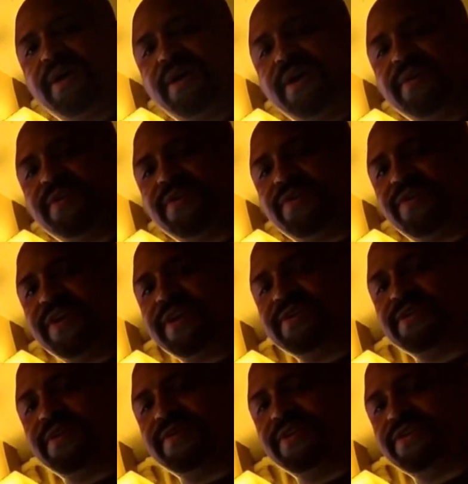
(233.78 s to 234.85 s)
other things
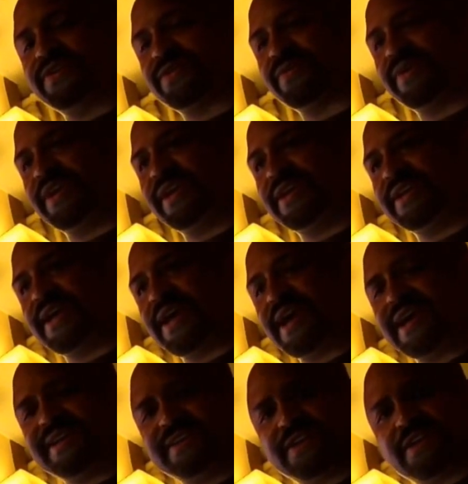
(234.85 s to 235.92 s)
on the screen that
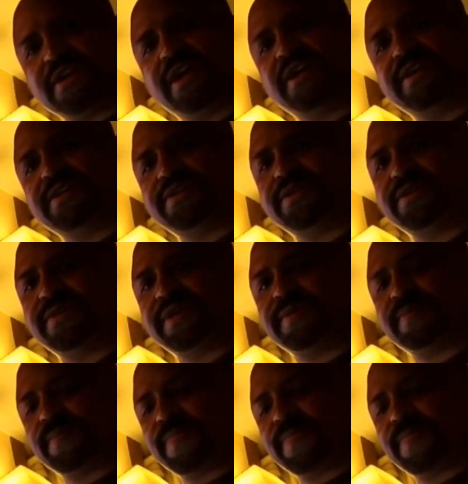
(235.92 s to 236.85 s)
has color to it,